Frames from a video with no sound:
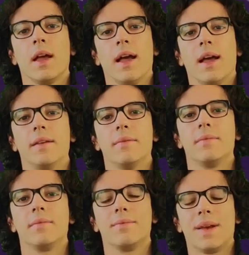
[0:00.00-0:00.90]
Hi,
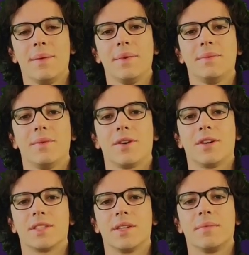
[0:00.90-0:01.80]
my name is Simão
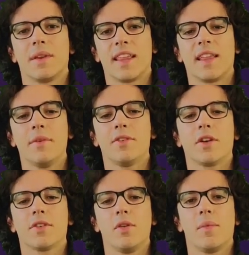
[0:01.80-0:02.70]
Costa, and I'm here to
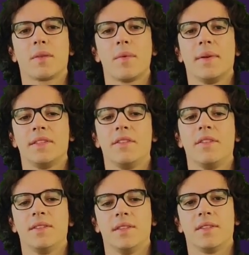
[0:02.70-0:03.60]
talk to you about my master's
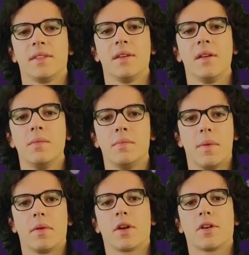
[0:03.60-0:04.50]
thesis, for
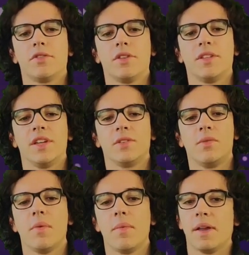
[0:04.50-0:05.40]
record hadronization
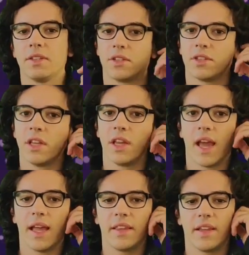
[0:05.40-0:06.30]
with mesons
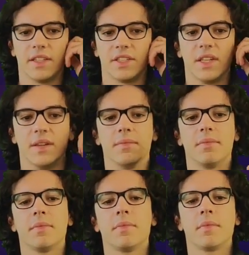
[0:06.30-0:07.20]
at LHC.
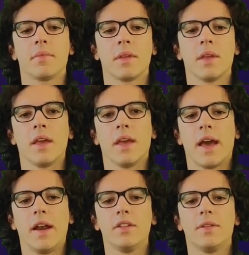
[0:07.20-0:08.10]

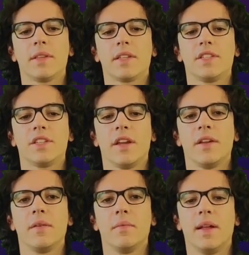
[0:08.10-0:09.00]
I know it's a bit
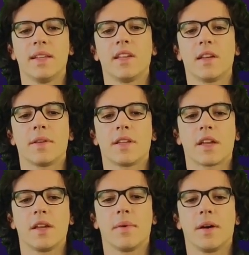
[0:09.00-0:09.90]
cliched, let's start by
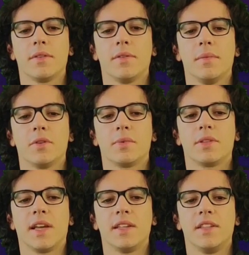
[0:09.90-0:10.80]
talking about the most
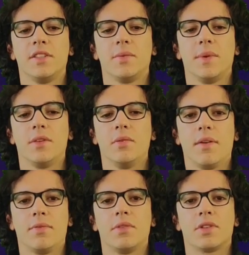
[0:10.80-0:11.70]
precise instrument we
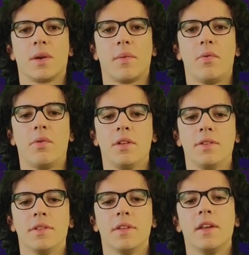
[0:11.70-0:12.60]
have to describe our
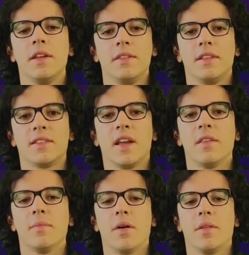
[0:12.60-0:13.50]
world, the
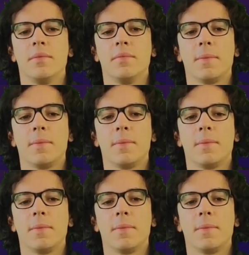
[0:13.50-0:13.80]
Standard model.